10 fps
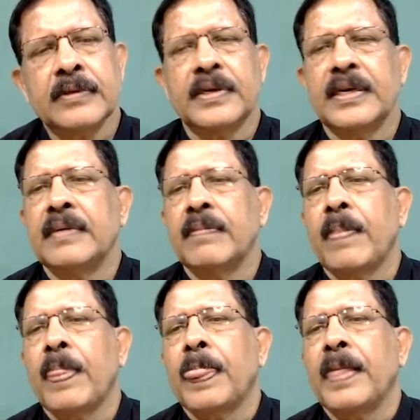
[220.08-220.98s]
Okay.
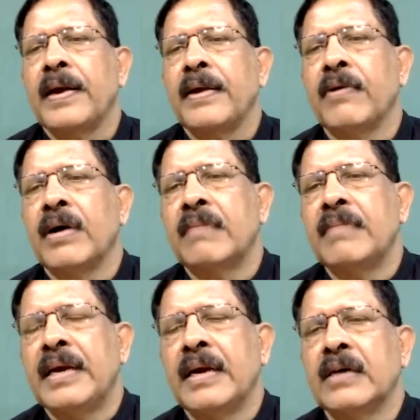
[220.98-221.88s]
You
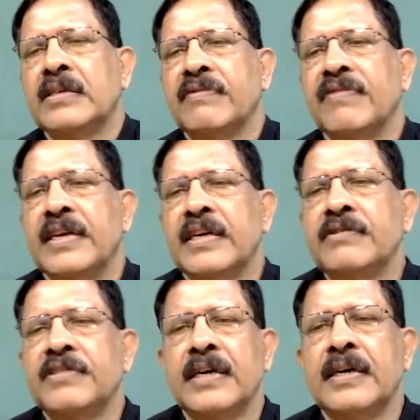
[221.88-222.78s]
are being asked to find
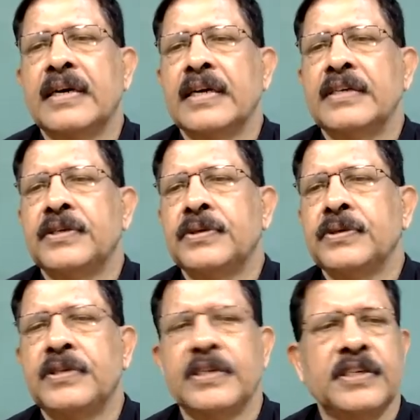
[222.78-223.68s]
out Z raised
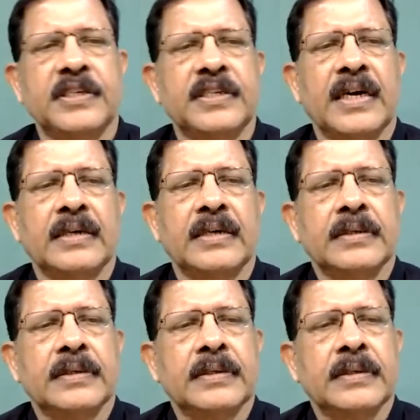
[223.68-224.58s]
to 69.
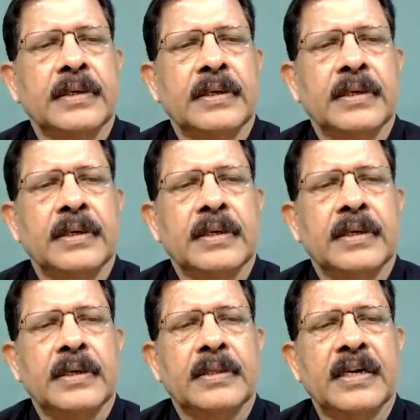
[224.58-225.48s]

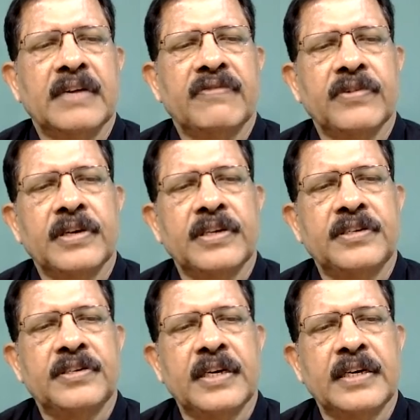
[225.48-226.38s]
Therefore,
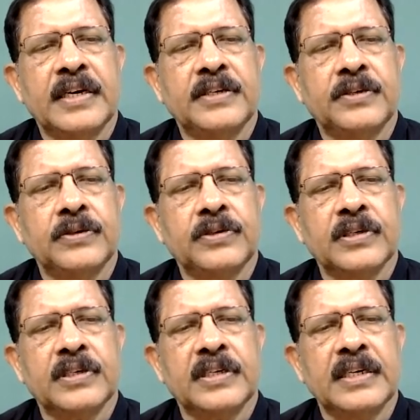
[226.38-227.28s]
Z raised to
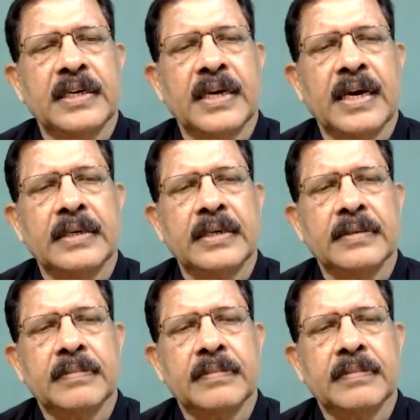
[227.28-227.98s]
69